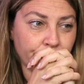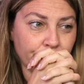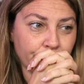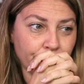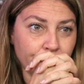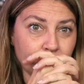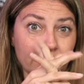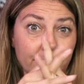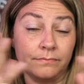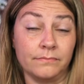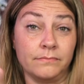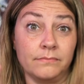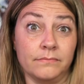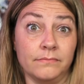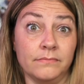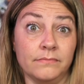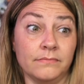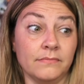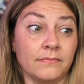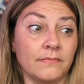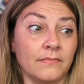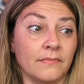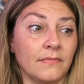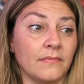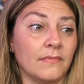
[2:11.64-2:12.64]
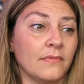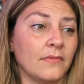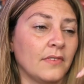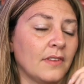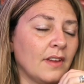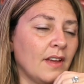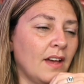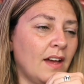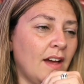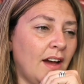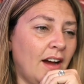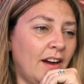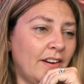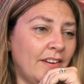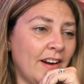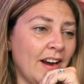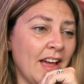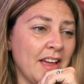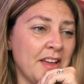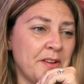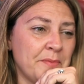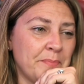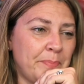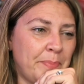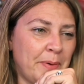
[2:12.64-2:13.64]
All
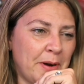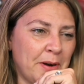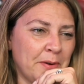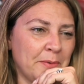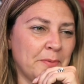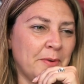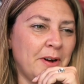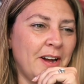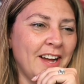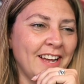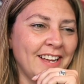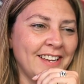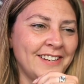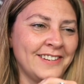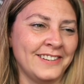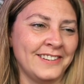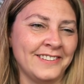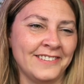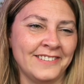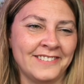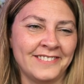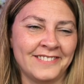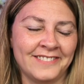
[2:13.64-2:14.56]
right, part one.